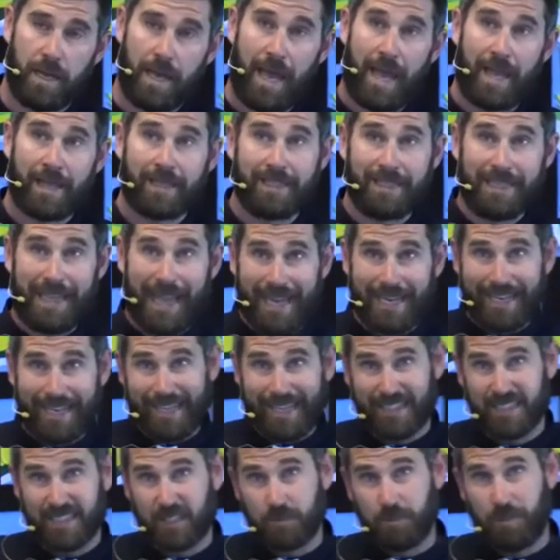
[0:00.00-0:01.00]
And yet,
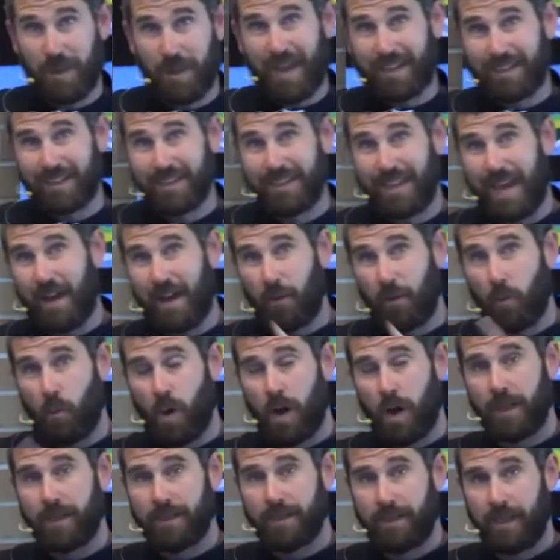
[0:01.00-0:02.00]
expect that
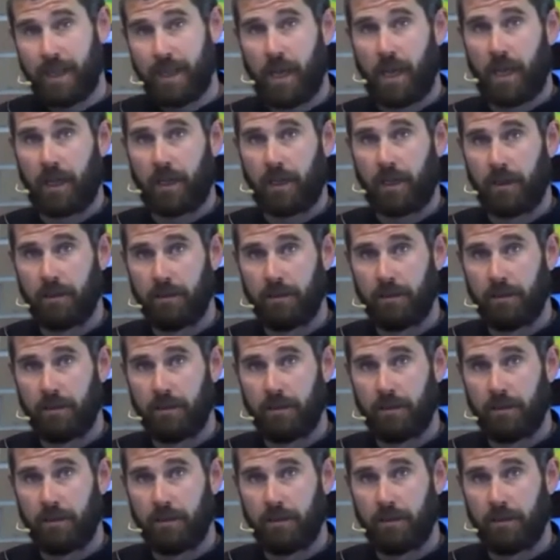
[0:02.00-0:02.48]
one day.